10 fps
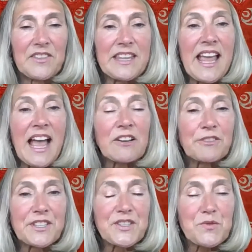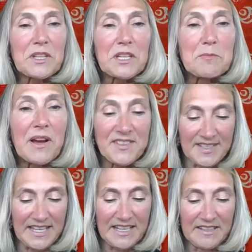the Acklin is really
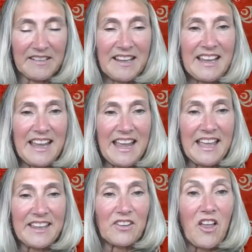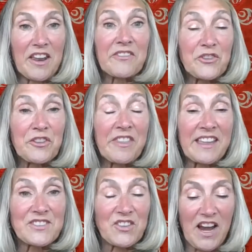buzzing. And a lot of good
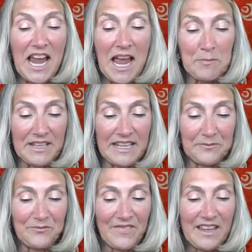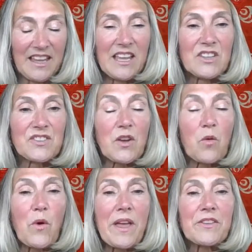things are happening. So
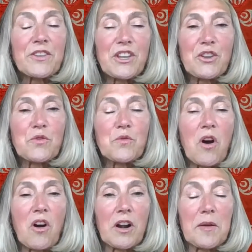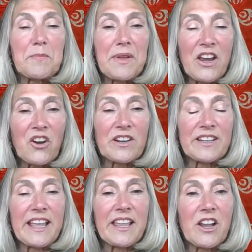whether you are a
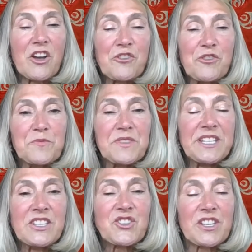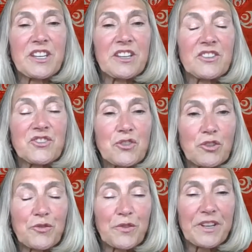parent at home teaching
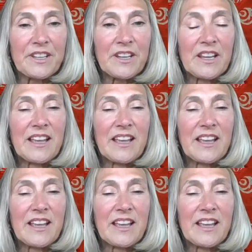children,